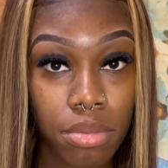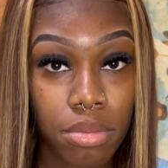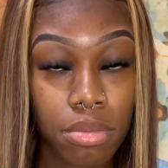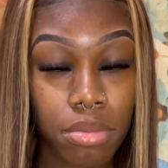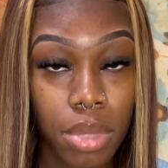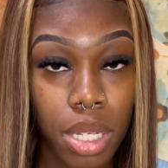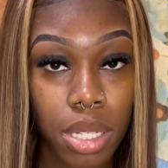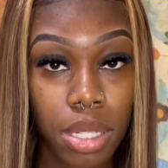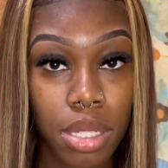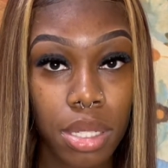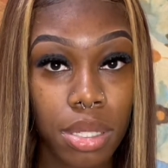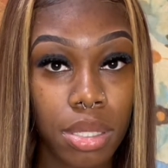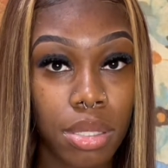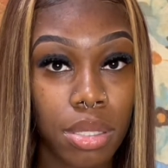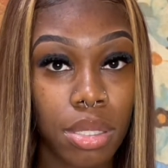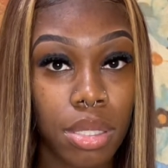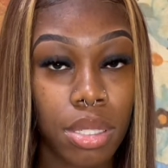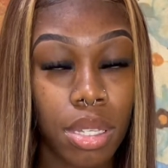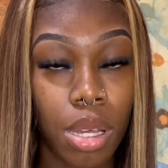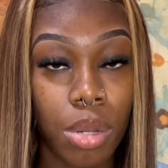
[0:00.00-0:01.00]

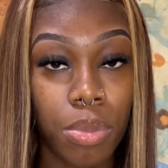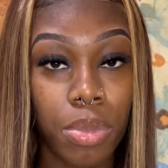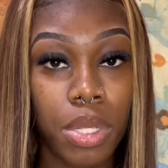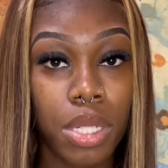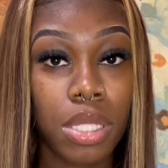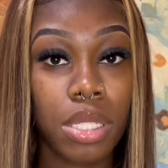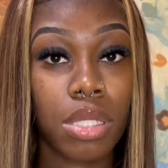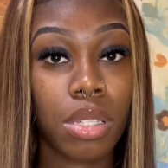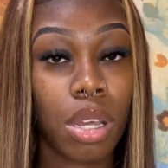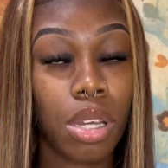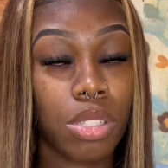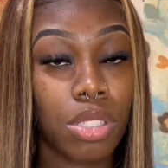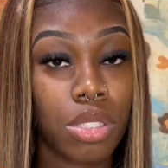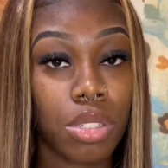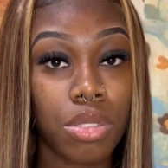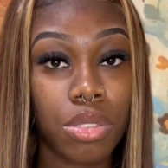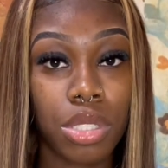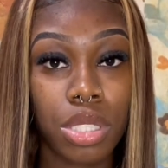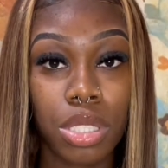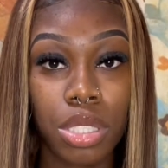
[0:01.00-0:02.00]
Because companies are
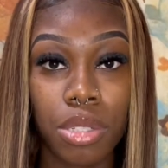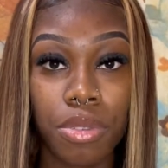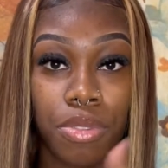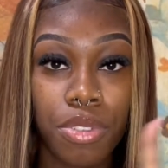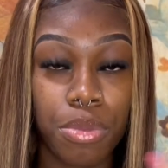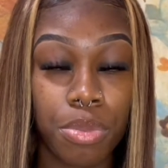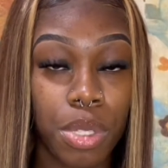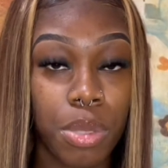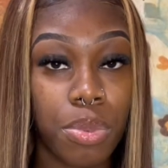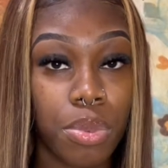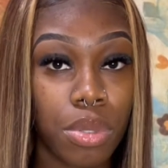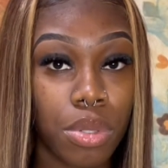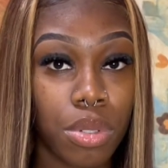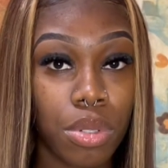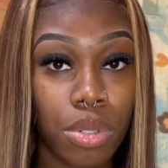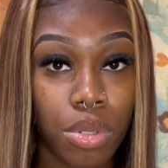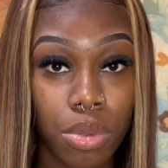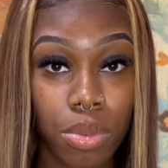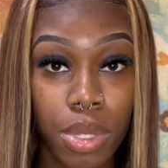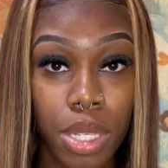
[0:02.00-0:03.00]
searching for people to
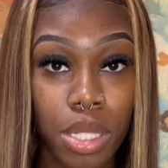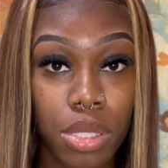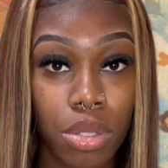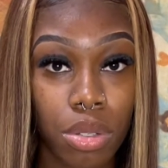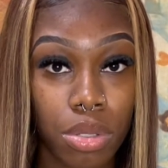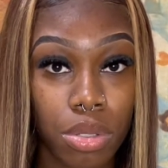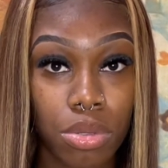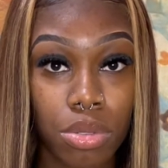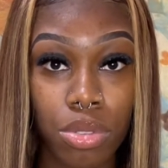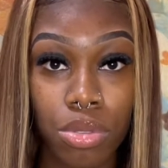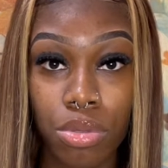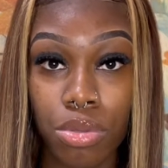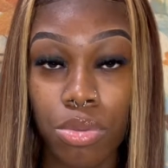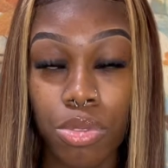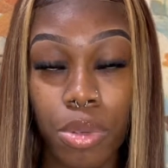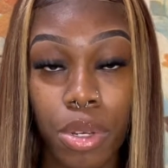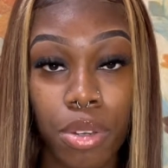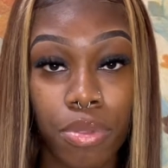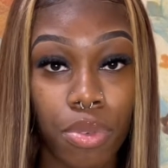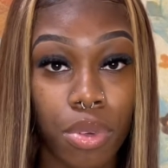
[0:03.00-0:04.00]
do wigs on YouTube
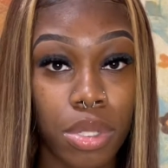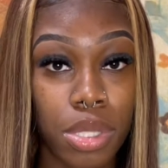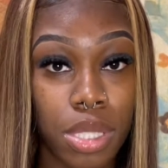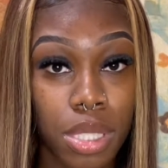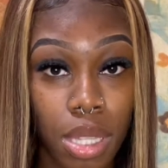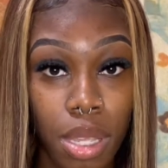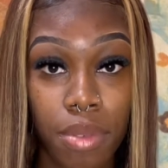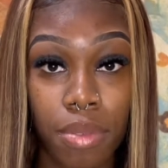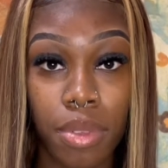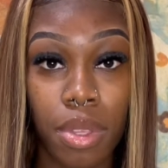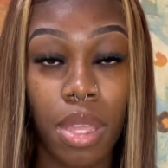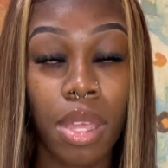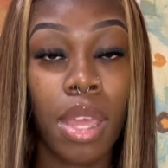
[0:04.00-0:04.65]
24/7.